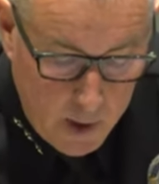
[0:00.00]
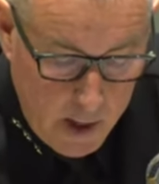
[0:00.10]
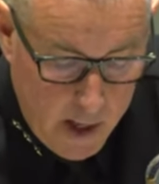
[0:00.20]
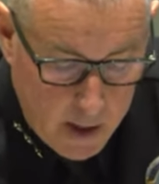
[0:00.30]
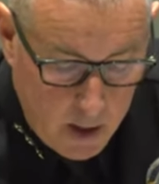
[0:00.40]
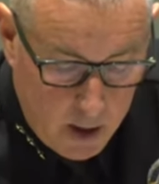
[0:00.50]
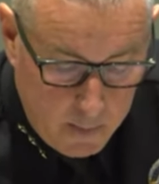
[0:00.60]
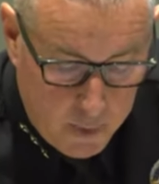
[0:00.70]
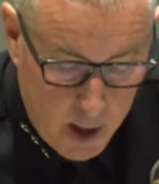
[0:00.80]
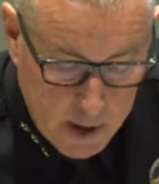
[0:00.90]
we had
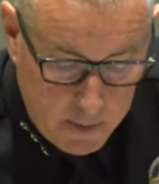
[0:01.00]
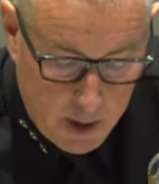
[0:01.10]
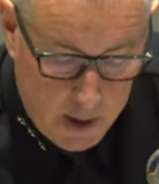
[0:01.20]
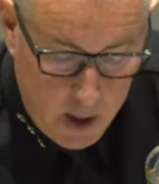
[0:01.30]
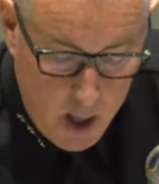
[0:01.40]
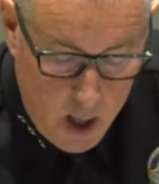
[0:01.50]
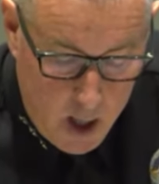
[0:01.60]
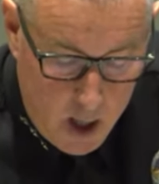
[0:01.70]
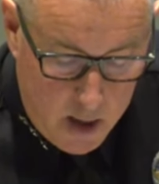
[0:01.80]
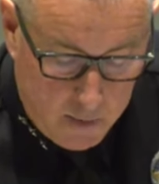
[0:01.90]
approximately
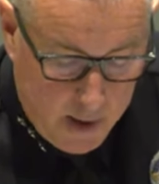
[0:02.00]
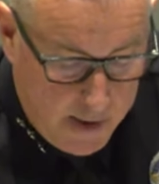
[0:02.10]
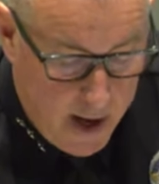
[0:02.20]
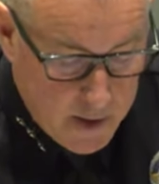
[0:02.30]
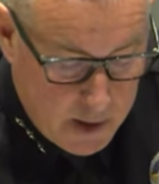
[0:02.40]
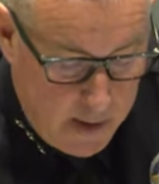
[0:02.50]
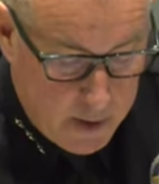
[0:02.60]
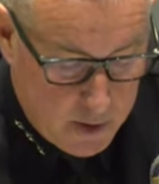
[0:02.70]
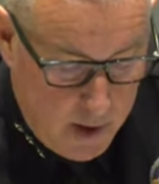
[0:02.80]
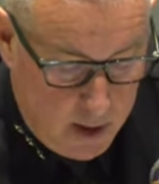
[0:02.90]
3,000
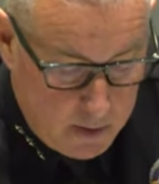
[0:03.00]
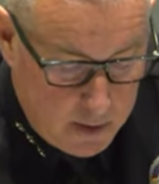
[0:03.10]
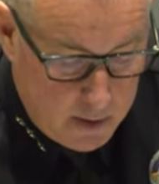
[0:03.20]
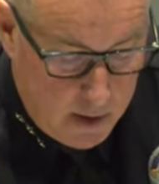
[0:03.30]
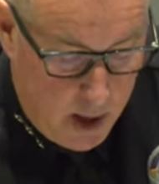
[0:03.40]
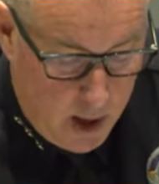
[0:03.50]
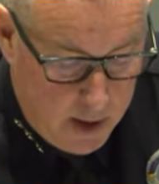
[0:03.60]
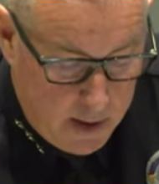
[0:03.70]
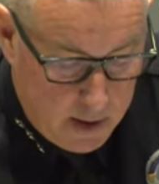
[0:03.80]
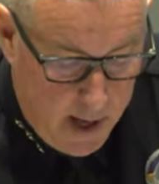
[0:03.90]
demonstrators
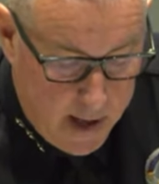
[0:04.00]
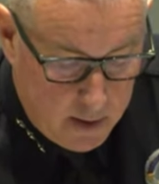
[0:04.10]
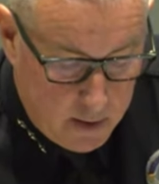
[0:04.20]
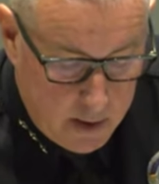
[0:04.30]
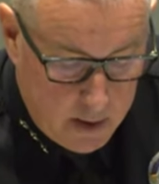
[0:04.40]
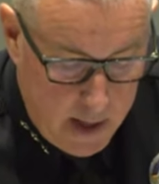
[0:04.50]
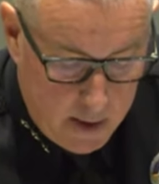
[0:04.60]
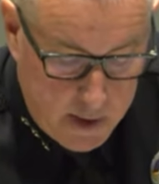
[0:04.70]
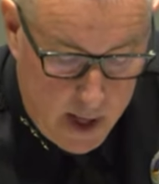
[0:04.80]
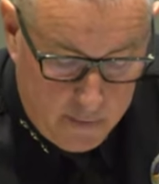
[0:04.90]
that gathered
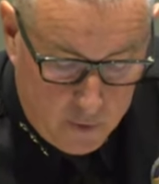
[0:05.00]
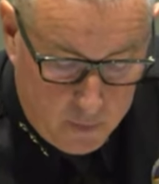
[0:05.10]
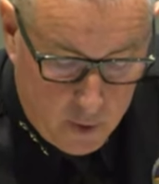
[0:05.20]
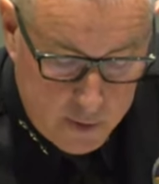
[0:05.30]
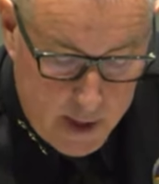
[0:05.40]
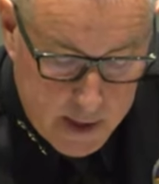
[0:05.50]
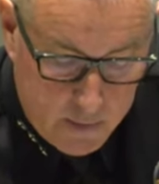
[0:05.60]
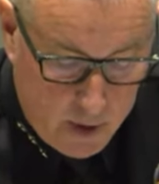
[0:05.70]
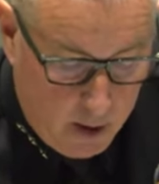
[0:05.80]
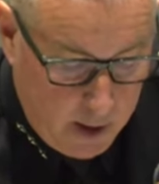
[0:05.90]
downtown for a
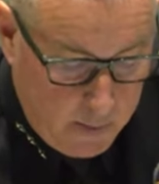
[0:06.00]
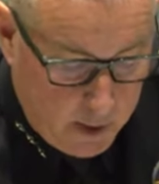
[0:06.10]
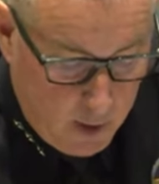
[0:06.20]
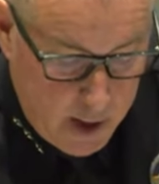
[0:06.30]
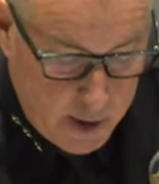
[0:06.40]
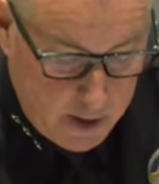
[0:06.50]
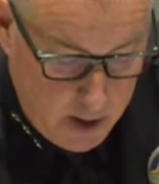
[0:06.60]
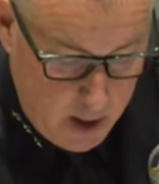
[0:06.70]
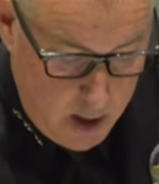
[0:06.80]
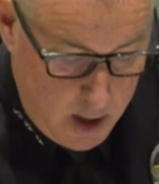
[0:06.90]
protest regarding
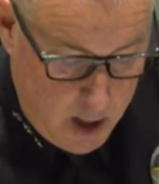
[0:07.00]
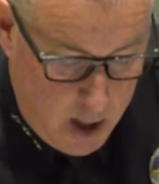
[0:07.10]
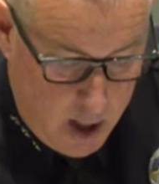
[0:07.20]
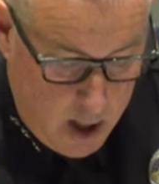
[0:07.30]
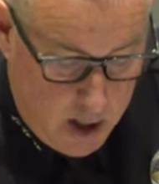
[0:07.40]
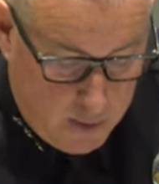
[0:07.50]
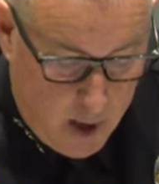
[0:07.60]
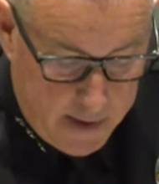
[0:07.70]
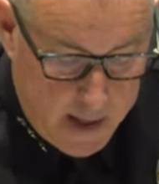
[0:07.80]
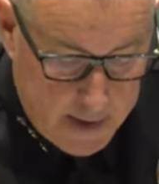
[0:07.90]
immigration.
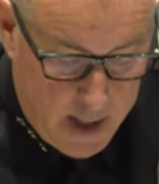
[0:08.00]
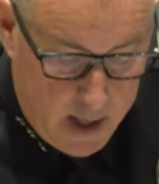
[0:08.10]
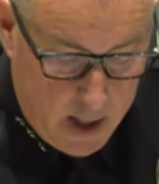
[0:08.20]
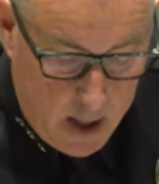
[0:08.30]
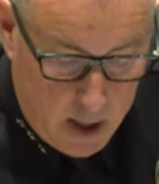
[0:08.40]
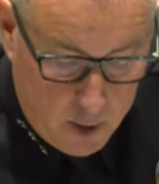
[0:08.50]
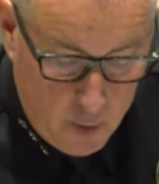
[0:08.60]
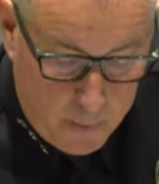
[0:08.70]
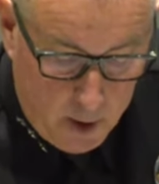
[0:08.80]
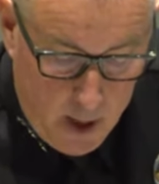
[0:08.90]
Throughout that day, a
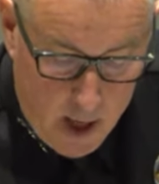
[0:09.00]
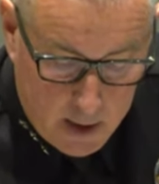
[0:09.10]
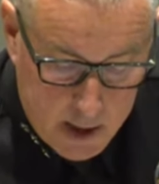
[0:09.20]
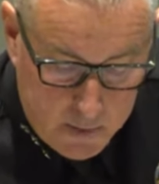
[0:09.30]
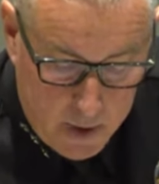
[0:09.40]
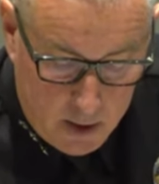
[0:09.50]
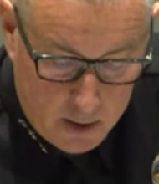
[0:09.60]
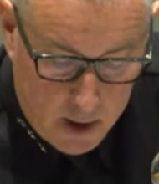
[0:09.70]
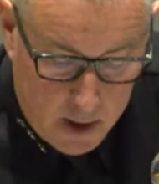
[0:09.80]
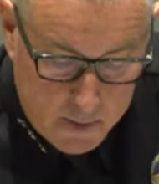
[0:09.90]
group periodically
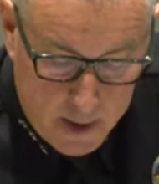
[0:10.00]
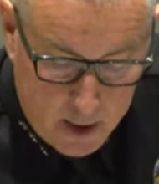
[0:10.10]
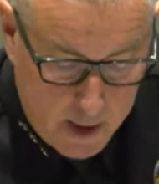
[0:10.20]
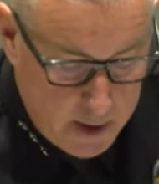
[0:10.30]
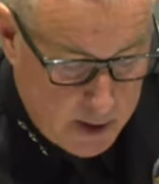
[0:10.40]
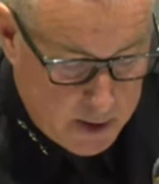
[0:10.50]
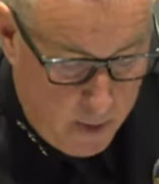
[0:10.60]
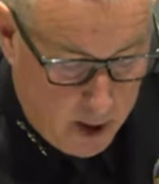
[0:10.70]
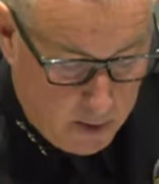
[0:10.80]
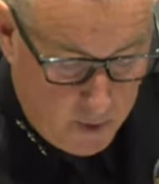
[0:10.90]
splintered into
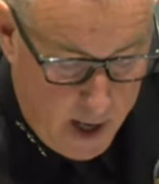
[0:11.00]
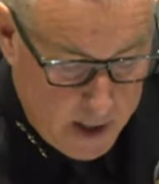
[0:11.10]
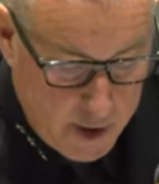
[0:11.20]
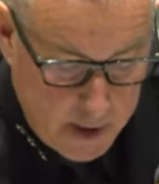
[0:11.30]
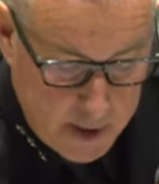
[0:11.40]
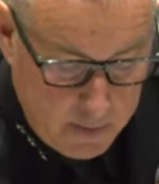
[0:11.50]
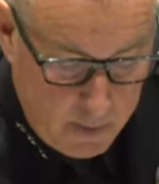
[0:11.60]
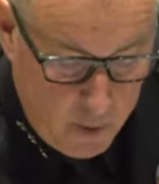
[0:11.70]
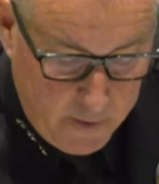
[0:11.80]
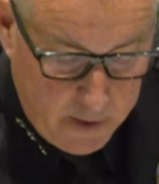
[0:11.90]
smaller fractions,
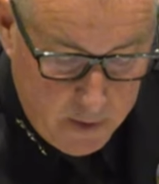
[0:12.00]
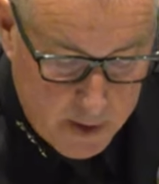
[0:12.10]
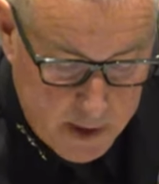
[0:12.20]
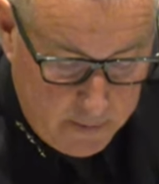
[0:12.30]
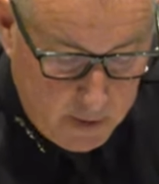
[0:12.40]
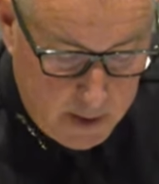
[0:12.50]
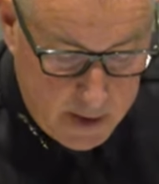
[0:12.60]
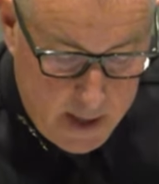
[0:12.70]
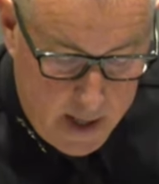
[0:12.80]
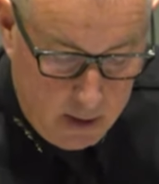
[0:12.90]
moving through the
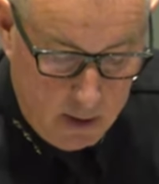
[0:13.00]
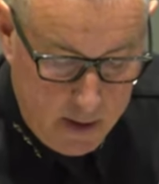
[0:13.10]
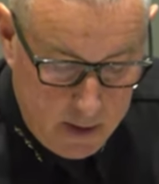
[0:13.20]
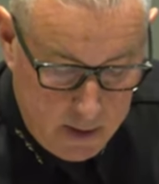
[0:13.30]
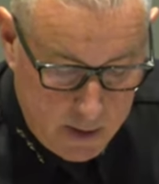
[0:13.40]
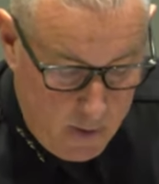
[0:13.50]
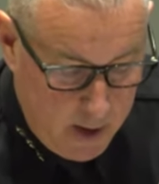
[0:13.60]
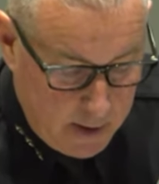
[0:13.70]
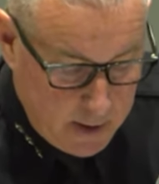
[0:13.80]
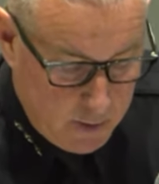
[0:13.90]
Civic Center and
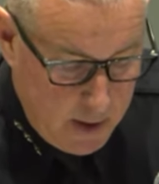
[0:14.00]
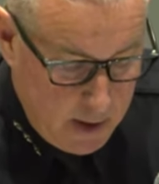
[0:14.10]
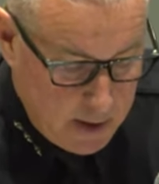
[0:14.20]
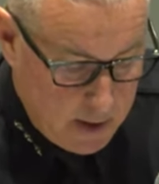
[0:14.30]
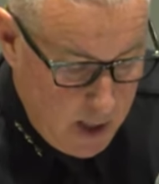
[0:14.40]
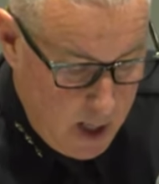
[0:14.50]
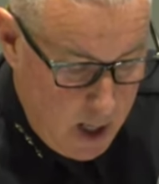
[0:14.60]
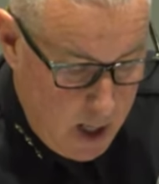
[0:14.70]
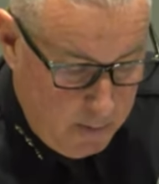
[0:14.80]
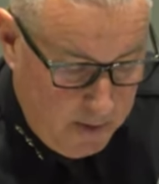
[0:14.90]
surrounding streets
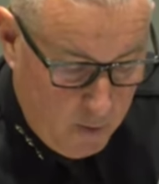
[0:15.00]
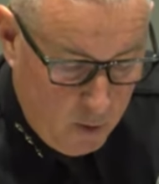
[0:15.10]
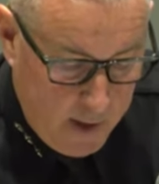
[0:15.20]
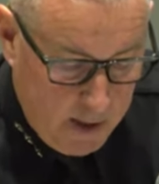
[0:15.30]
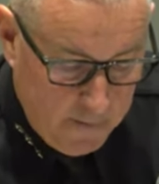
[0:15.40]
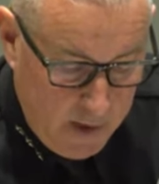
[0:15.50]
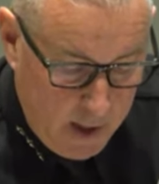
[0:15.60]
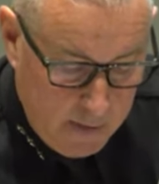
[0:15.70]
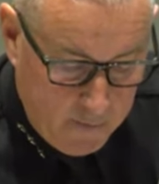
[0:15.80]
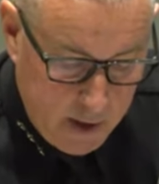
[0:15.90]
before
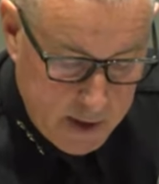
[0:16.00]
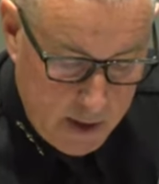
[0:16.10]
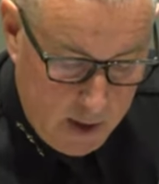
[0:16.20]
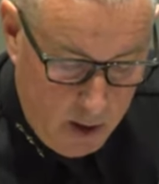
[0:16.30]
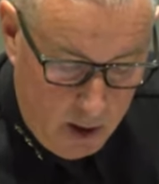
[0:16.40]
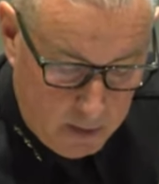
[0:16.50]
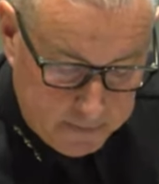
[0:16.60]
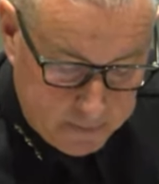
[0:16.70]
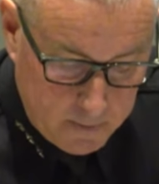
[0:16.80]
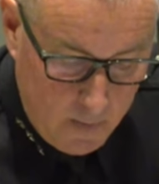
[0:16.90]
reconvening in front of City
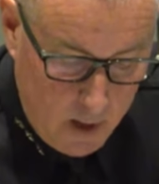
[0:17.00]
Hall.